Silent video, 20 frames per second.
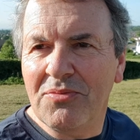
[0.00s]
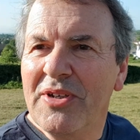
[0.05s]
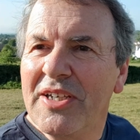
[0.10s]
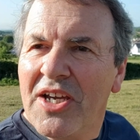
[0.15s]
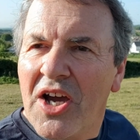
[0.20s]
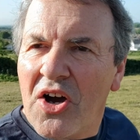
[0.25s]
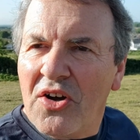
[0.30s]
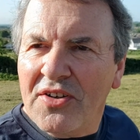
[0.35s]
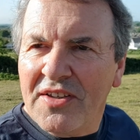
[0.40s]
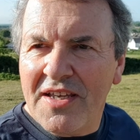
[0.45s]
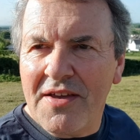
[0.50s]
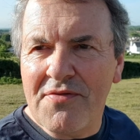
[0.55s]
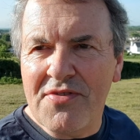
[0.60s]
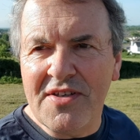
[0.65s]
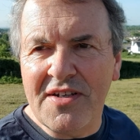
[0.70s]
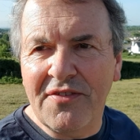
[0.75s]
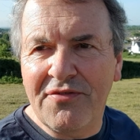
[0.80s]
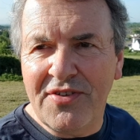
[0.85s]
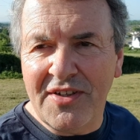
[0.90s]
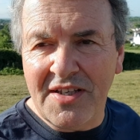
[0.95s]
We can't give
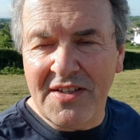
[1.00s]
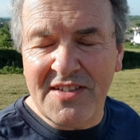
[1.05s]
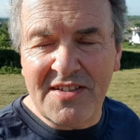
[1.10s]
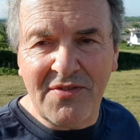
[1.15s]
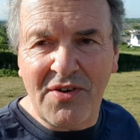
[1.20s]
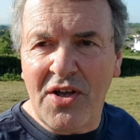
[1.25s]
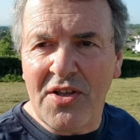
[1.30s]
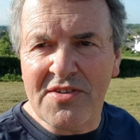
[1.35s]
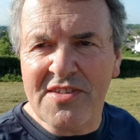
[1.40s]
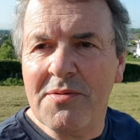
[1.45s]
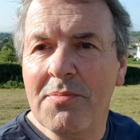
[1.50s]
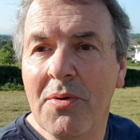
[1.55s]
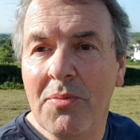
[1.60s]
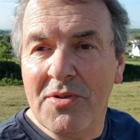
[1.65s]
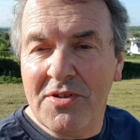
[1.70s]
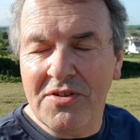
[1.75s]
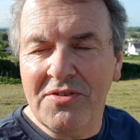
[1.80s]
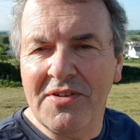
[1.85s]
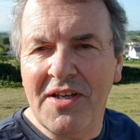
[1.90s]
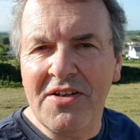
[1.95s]
the definitive answer, but we
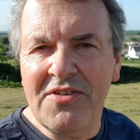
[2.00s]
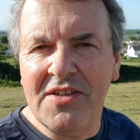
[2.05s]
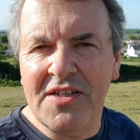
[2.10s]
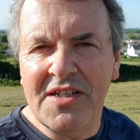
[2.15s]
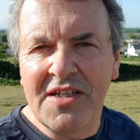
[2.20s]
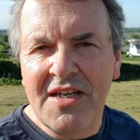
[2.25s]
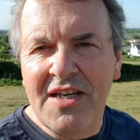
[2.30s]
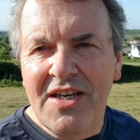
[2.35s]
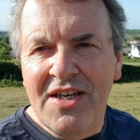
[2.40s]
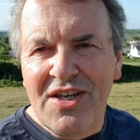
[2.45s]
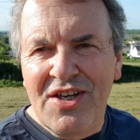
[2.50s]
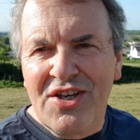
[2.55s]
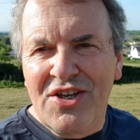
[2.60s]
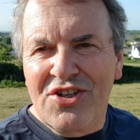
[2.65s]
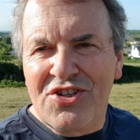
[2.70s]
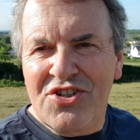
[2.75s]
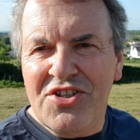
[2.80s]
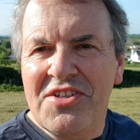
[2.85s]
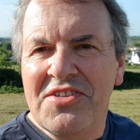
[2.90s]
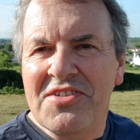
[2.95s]
do know that
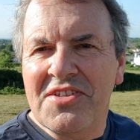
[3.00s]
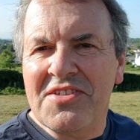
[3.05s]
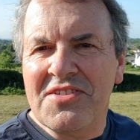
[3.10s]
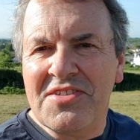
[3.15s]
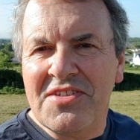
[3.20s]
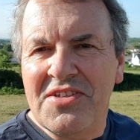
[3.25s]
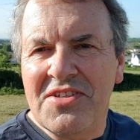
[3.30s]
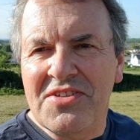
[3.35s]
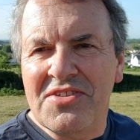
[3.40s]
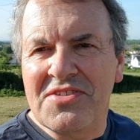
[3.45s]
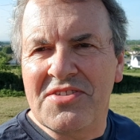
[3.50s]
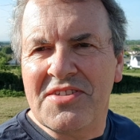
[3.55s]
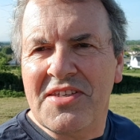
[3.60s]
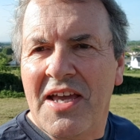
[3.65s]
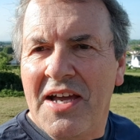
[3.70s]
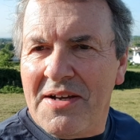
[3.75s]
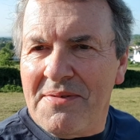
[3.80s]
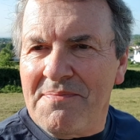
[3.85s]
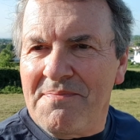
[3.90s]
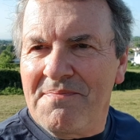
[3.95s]
Jesus has
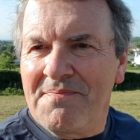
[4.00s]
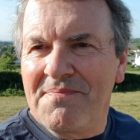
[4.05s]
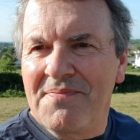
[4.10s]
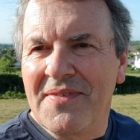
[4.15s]
come